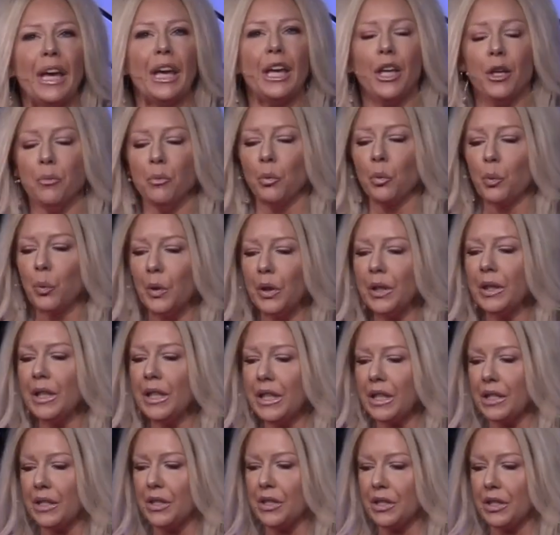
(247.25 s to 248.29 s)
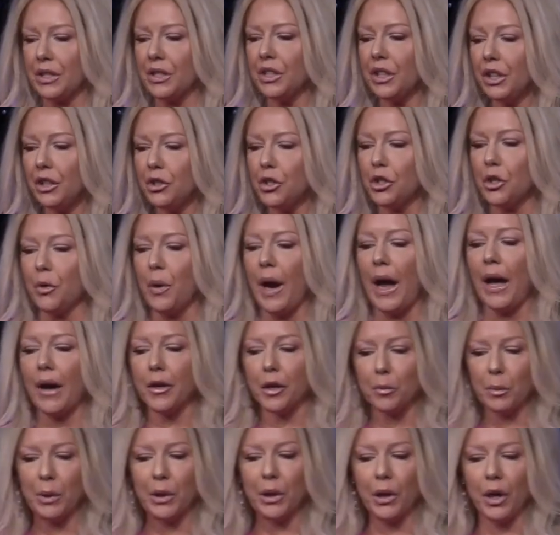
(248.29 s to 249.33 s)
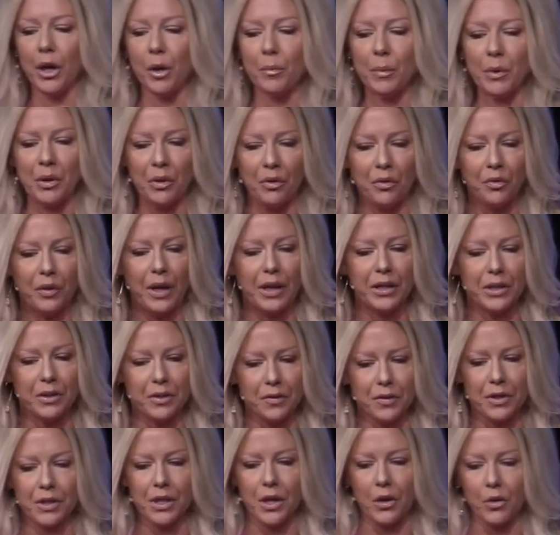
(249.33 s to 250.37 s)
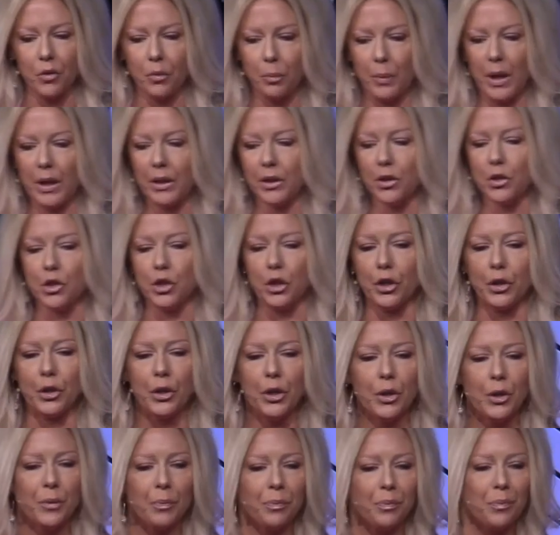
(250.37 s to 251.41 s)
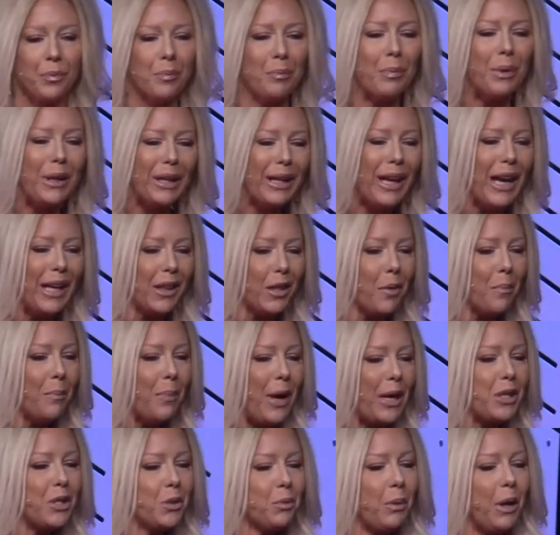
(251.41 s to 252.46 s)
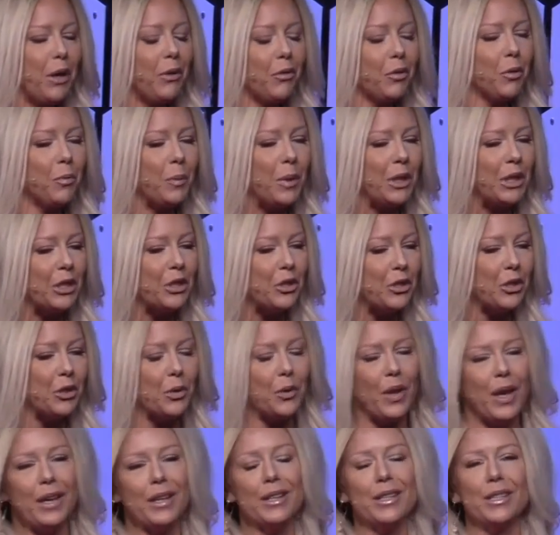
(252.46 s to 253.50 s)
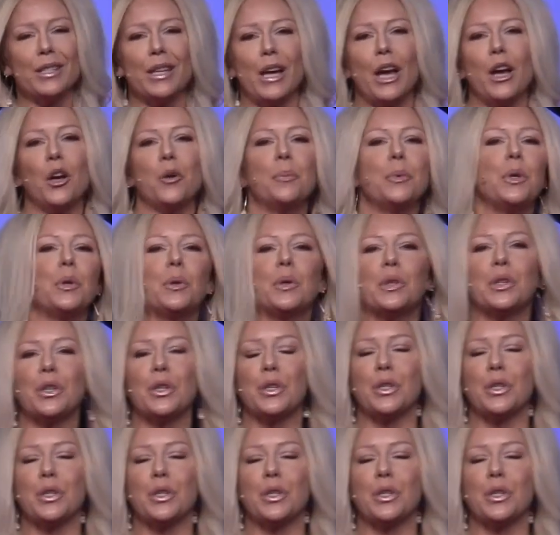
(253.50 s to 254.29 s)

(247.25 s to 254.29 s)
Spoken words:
aim really is to teach you how to become an effective self-manager. But again, the best way for me to do that is to help you